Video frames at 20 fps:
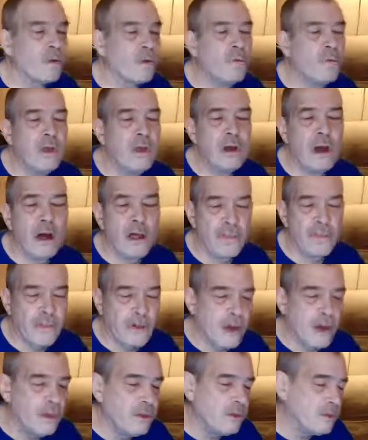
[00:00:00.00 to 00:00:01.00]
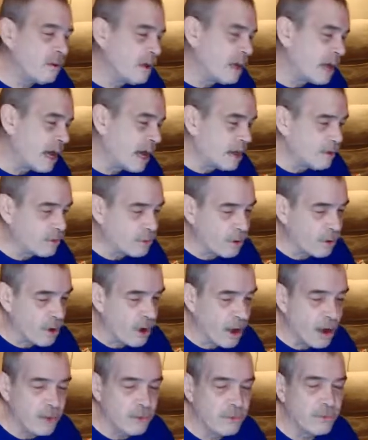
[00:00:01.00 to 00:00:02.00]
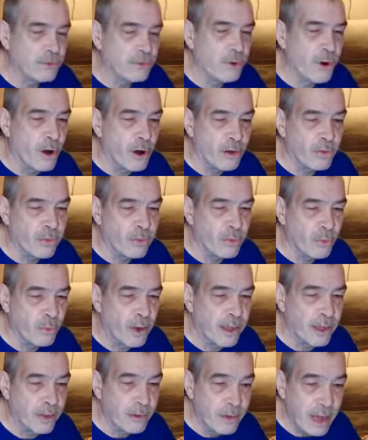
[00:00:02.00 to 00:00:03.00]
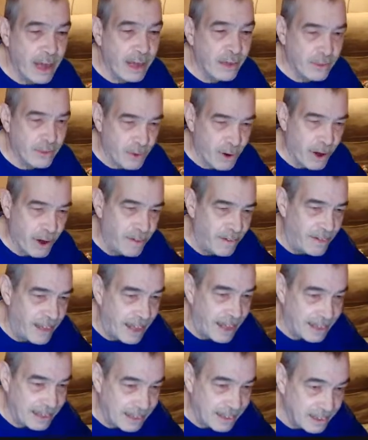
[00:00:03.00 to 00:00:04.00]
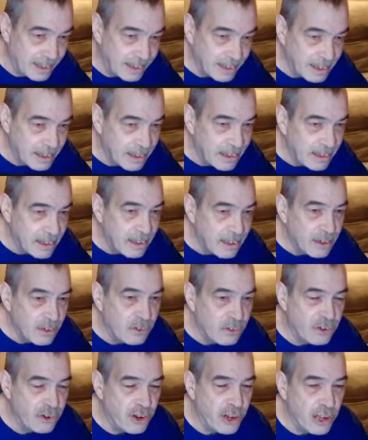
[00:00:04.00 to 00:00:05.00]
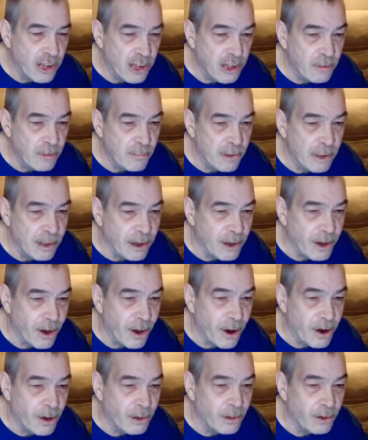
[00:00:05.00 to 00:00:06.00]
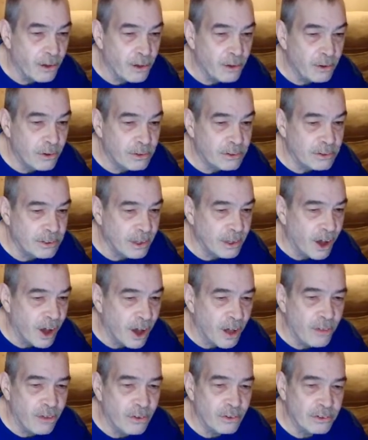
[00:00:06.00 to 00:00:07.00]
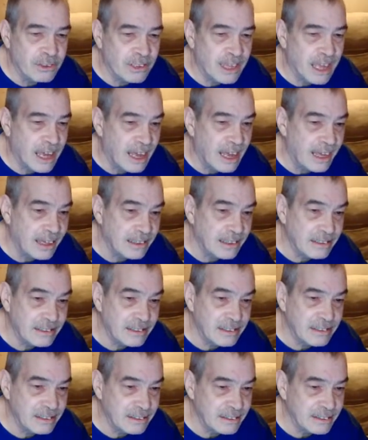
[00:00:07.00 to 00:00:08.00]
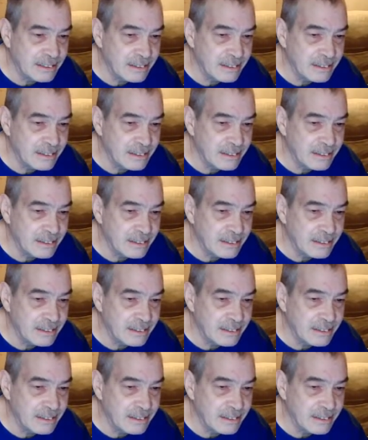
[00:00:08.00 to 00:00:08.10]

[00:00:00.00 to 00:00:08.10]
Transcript: We all thought you guys were all drunk the way you guys were all acting. Jim and Carlos and all those guys.